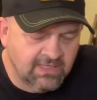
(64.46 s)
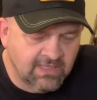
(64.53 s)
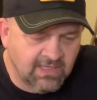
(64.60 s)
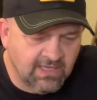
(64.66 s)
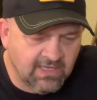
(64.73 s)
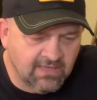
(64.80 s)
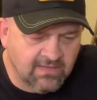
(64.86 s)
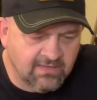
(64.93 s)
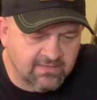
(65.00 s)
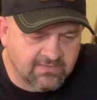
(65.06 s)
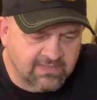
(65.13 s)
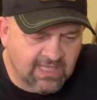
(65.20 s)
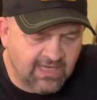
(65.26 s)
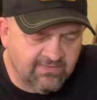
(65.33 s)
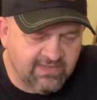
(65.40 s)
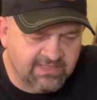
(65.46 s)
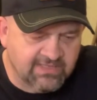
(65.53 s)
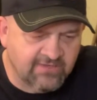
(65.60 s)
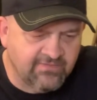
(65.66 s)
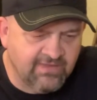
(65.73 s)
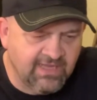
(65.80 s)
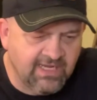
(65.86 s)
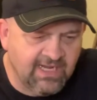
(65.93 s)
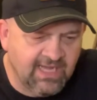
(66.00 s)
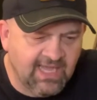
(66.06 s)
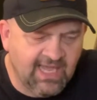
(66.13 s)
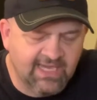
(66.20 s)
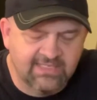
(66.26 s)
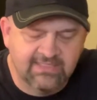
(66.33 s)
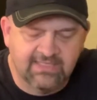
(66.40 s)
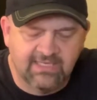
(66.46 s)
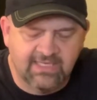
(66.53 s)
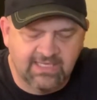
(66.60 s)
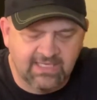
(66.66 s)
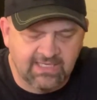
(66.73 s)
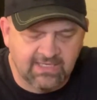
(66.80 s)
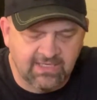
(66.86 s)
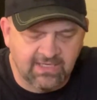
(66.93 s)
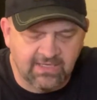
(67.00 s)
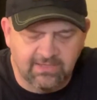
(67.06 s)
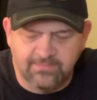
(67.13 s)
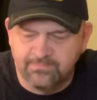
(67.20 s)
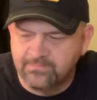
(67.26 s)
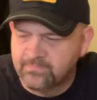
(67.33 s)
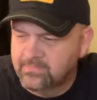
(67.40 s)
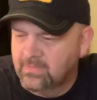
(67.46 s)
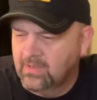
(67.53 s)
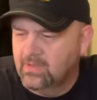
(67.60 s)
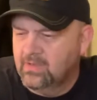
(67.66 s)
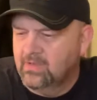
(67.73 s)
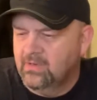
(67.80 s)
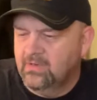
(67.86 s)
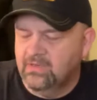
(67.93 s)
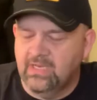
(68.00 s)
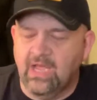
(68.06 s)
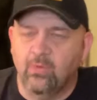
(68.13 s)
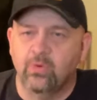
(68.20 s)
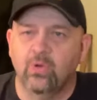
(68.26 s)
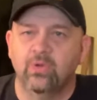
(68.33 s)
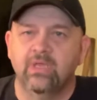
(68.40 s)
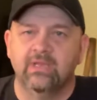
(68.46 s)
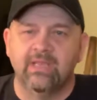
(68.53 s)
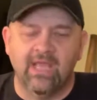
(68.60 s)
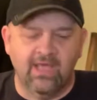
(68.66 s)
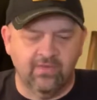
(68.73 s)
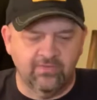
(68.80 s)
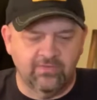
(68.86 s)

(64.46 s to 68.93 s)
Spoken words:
kind of as our final act, and now we're gonna get down